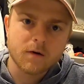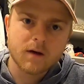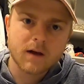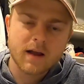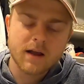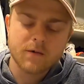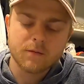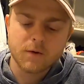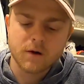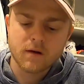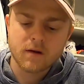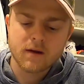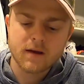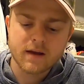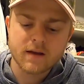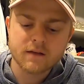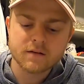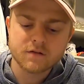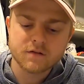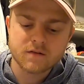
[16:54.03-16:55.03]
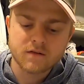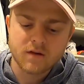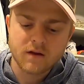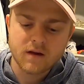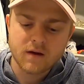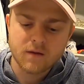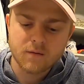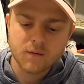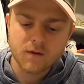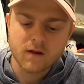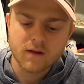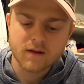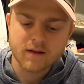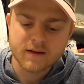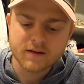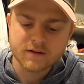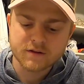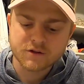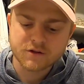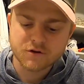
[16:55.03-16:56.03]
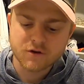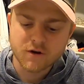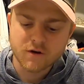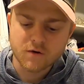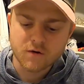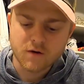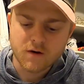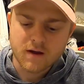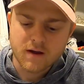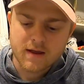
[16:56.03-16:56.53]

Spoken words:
It really is true.